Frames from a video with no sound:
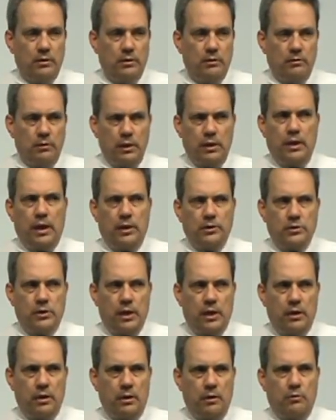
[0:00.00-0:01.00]
Really, how'd you
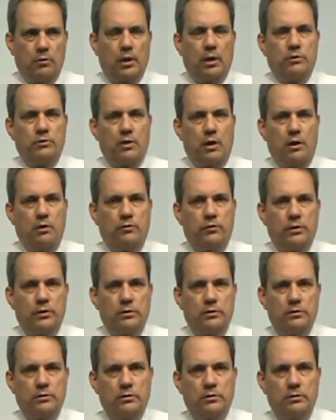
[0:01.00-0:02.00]
get here? Well, I drove.
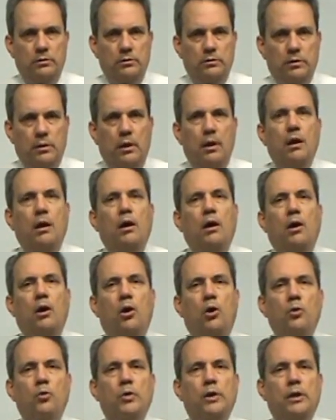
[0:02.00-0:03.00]

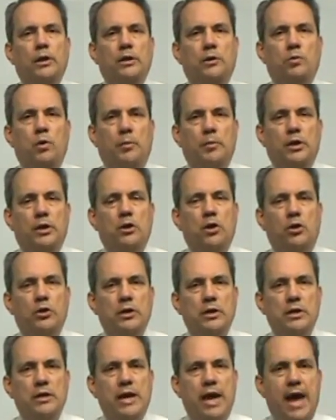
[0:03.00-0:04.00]
Oh, really? You want me to call
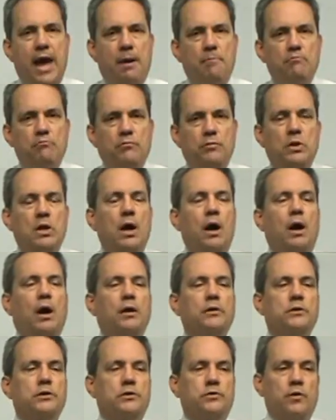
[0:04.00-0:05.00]
you a cab? No,
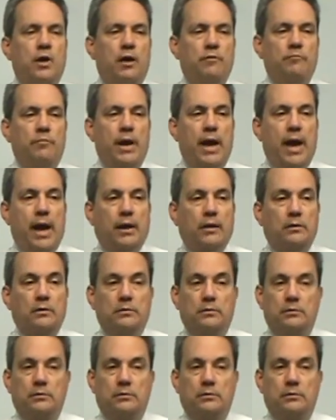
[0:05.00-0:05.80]
I'll just drive back.